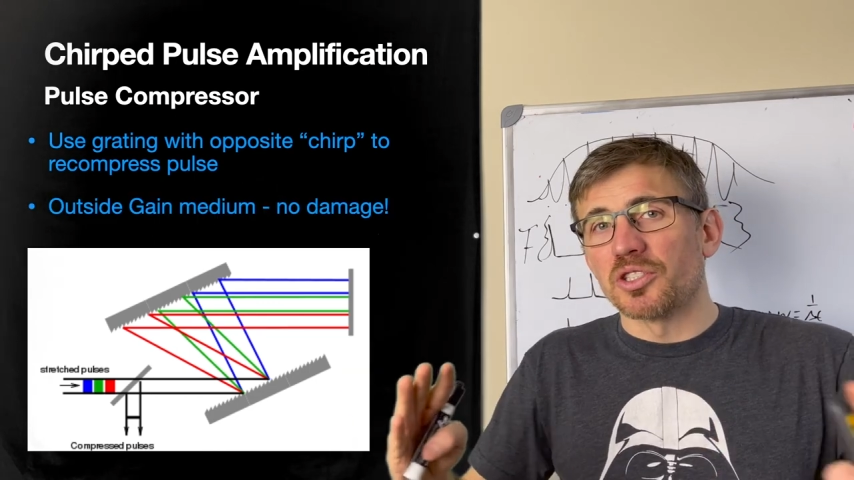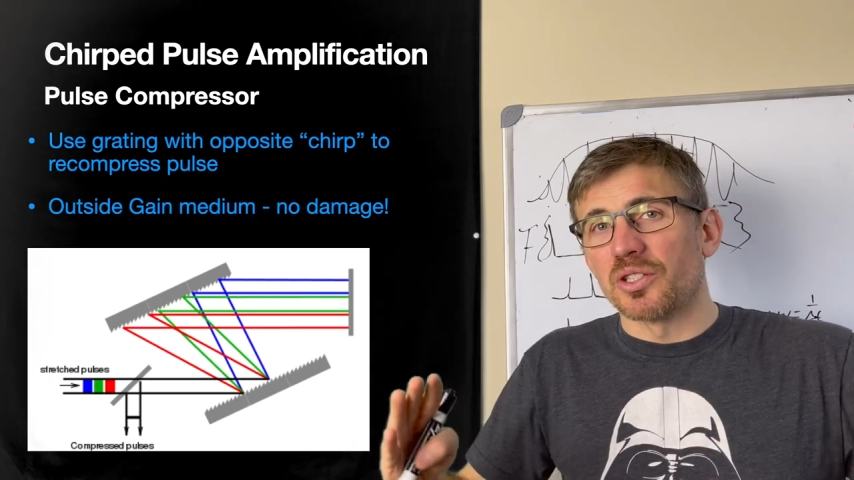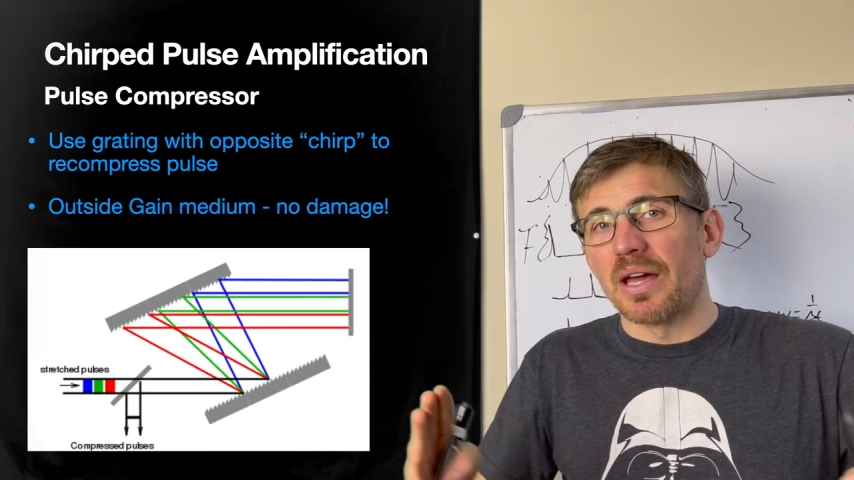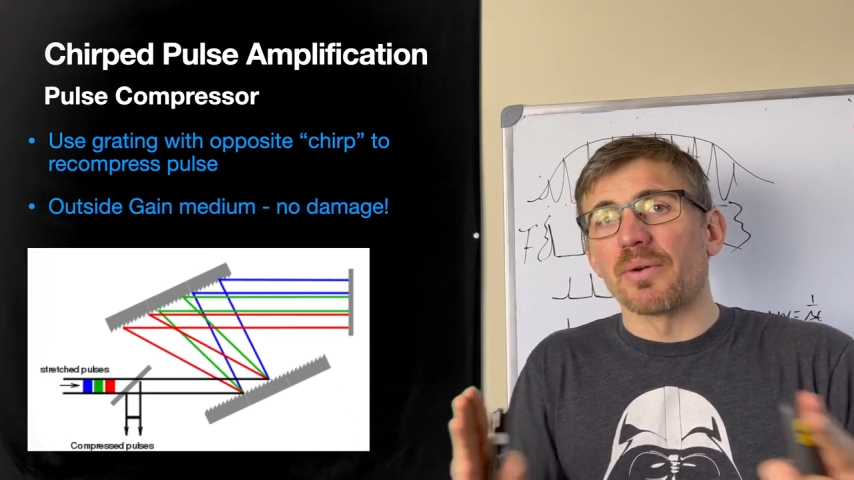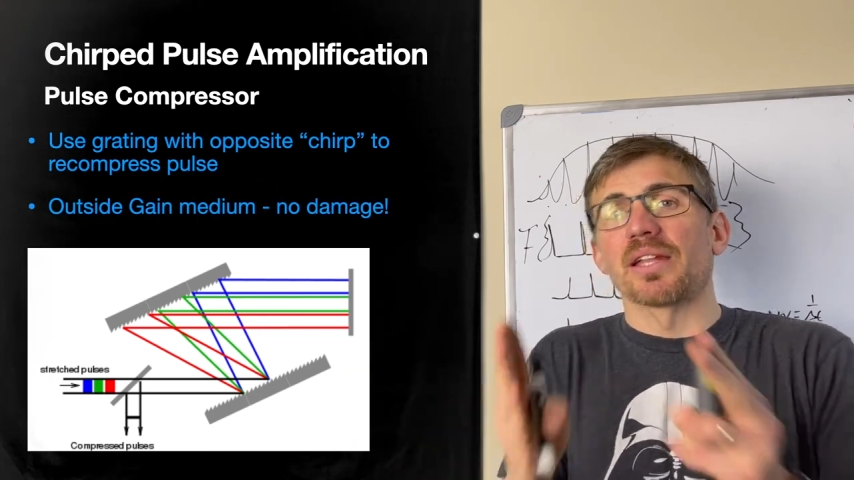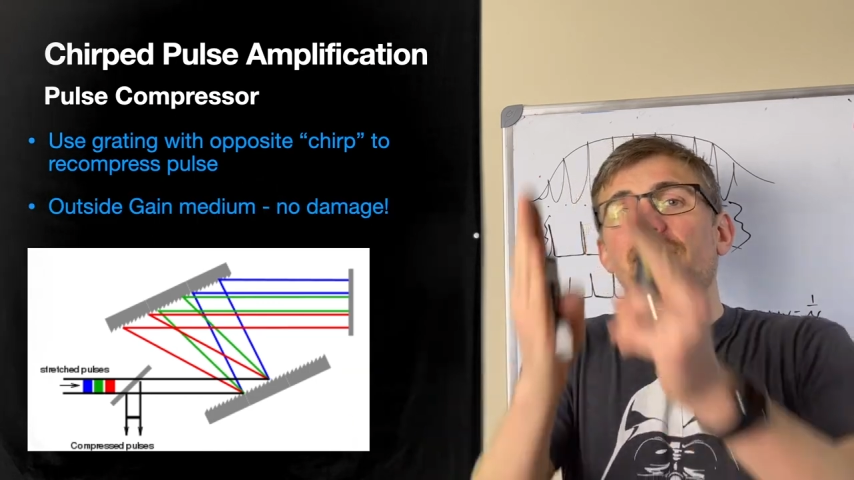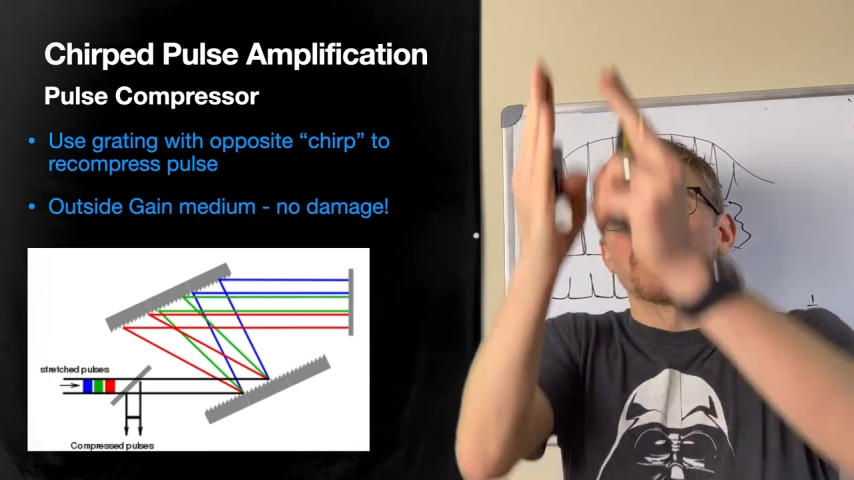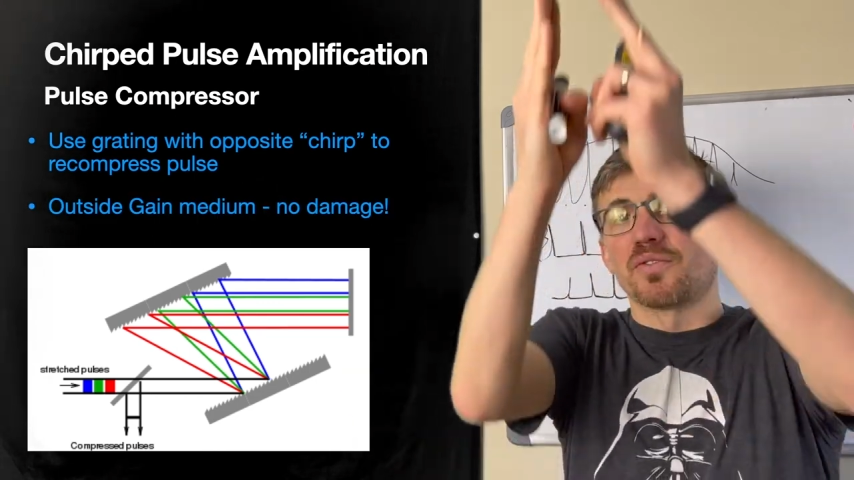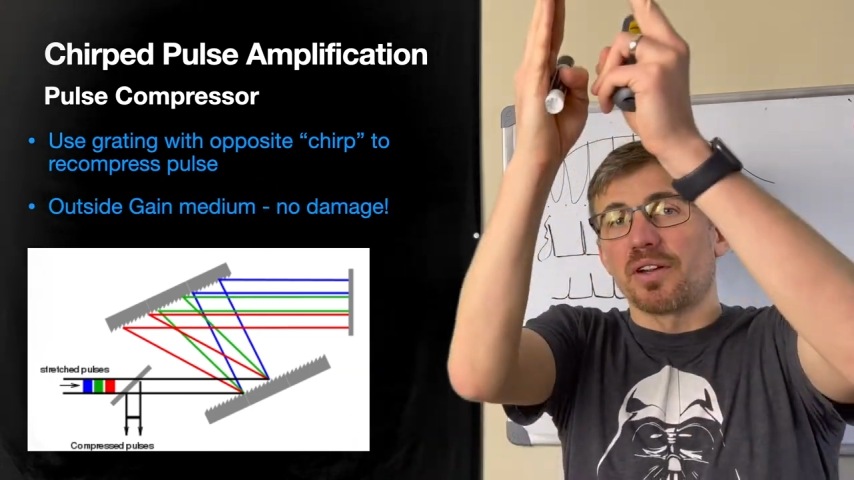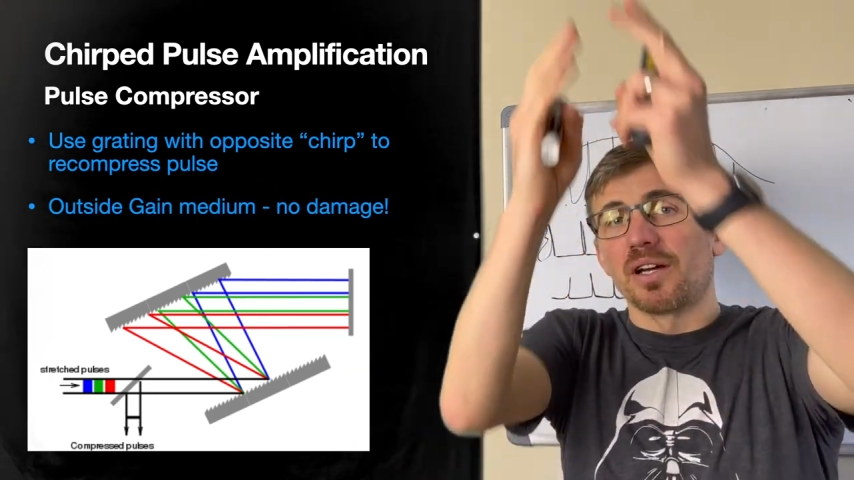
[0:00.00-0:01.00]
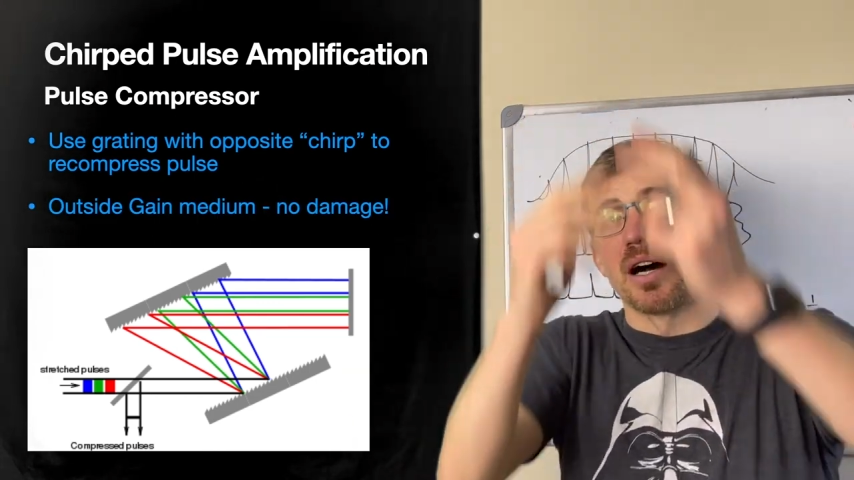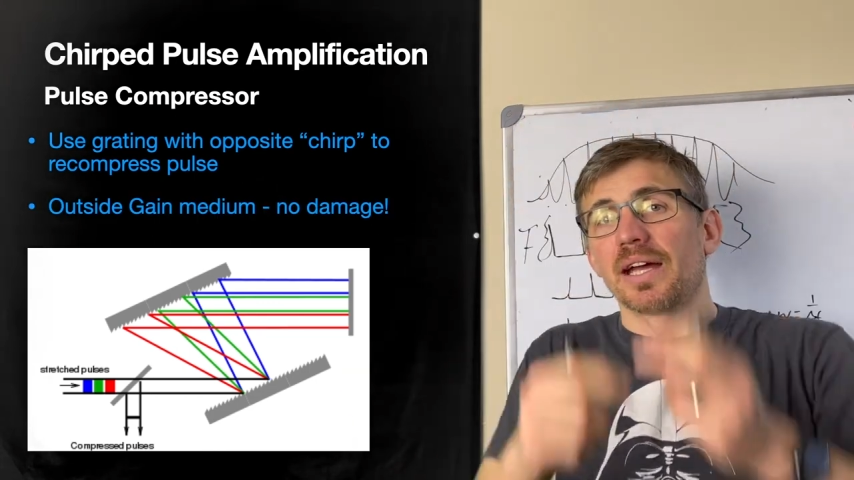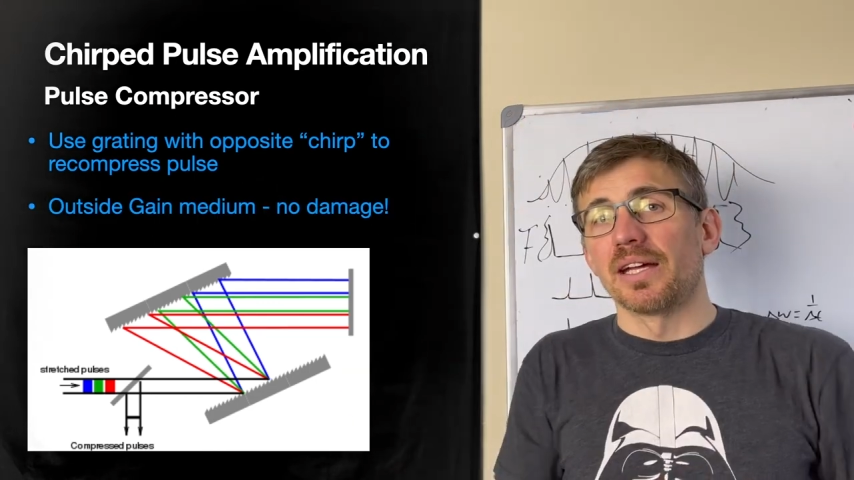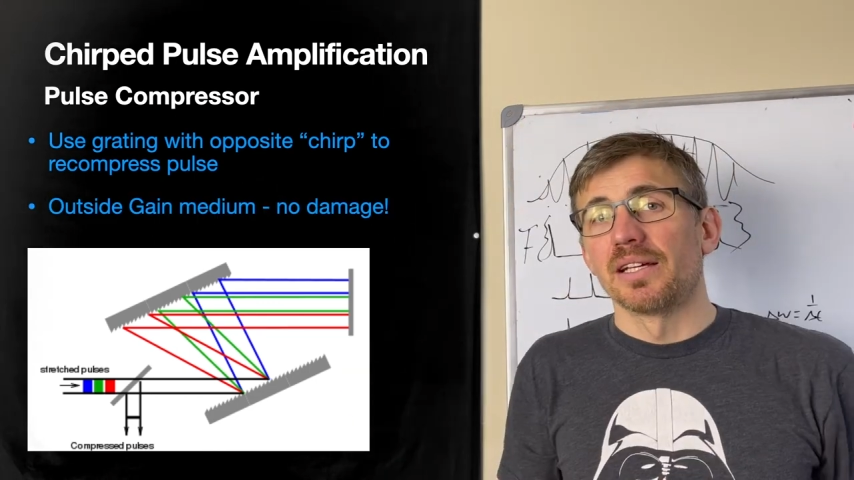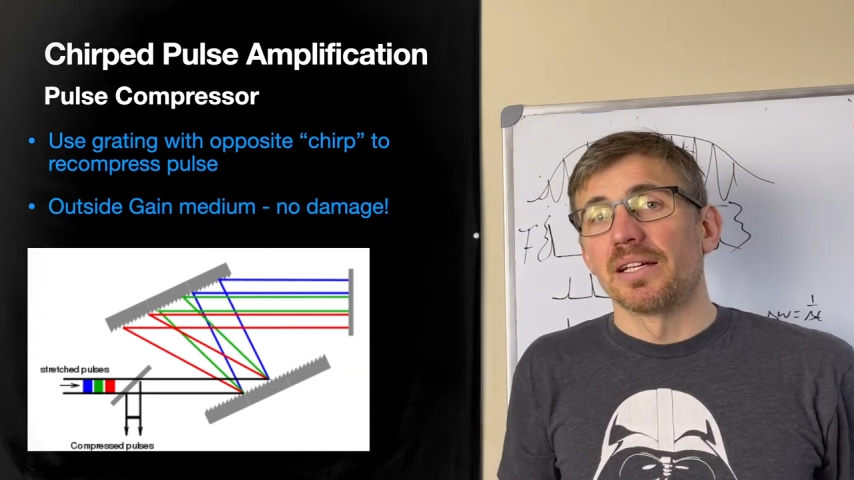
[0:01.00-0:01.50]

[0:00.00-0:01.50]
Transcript: So now we can have those very high